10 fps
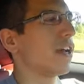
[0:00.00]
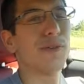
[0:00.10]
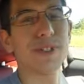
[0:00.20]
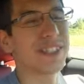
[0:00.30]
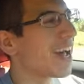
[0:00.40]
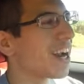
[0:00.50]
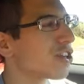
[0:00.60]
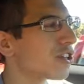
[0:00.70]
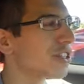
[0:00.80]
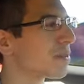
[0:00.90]
It was not a
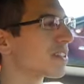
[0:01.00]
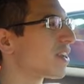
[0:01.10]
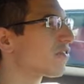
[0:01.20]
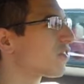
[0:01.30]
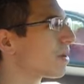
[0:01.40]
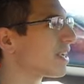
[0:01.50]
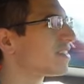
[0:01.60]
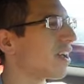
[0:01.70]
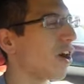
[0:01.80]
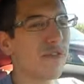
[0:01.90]
Christmas gift to
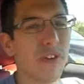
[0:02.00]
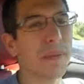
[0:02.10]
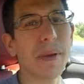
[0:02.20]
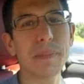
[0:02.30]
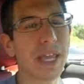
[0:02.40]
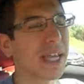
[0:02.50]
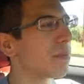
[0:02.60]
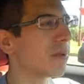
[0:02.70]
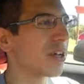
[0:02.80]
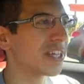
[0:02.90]
myself. I'm not making
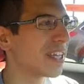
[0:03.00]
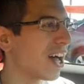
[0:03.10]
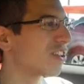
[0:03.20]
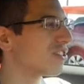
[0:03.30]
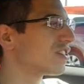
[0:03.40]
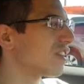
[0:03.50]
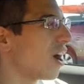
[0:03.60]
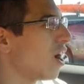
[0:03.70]
a million dollars,